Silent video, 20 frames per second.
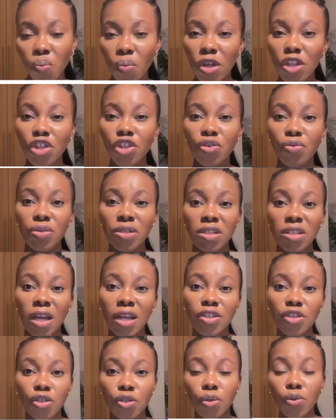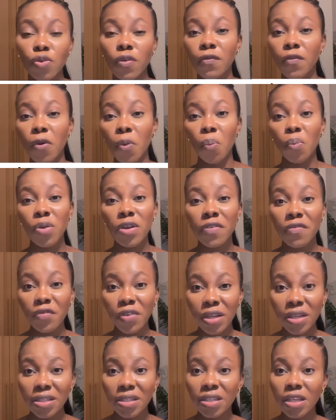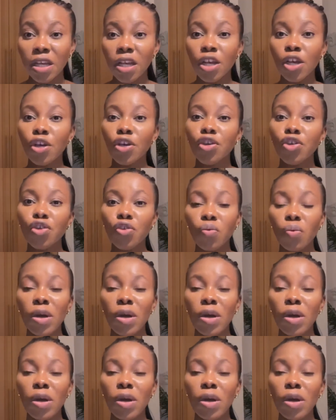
When you start to look for quick fix, you are